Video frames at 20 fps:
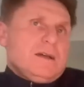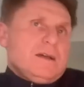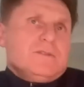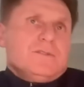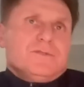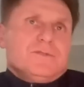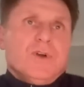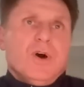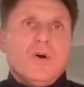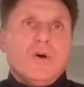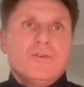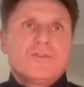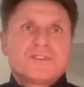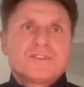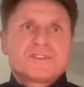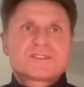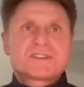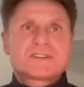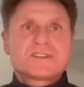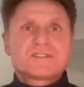I don't know if
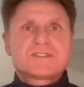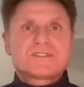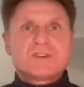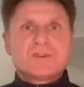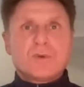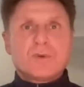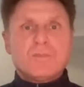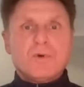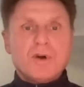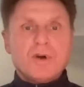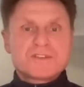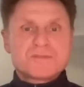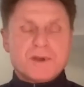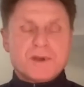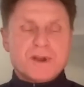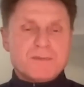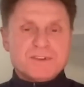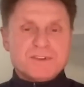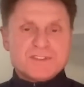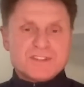it's zero points, but I mean,